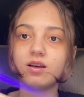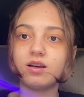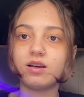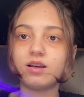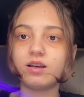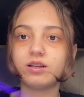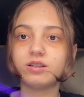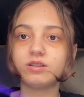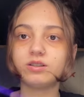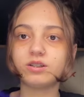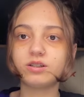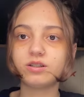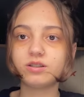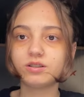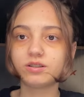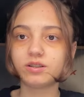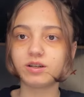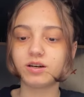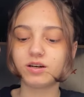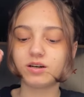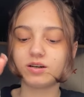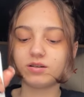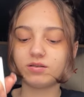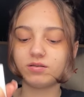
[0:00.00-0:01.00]
And it turns
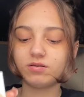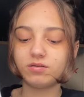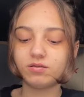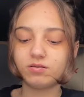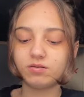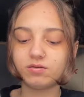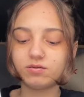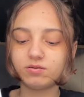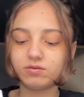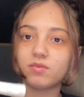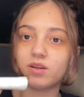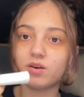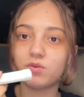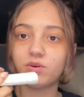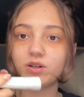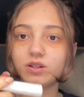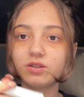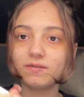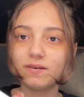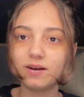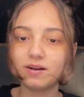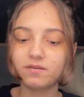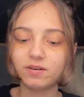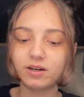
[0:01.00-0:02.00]
on. It works
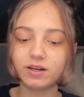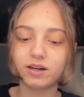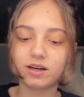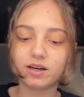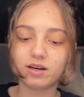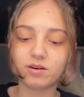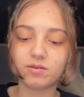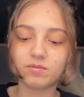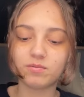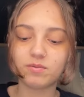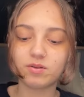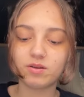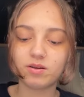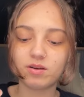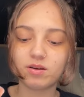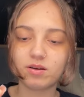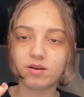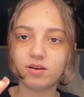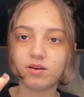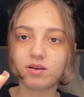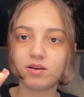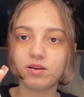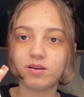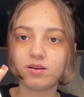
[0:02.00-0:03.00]
fine right now.
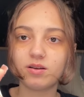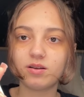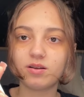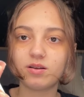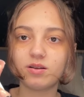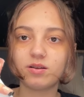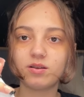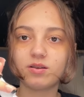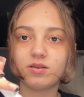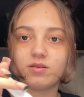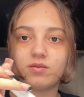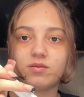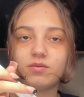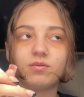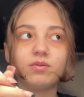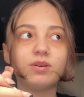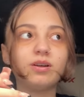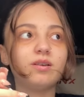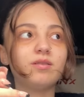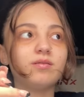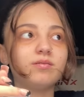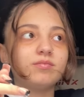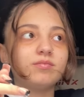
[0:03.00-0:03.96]
Wait.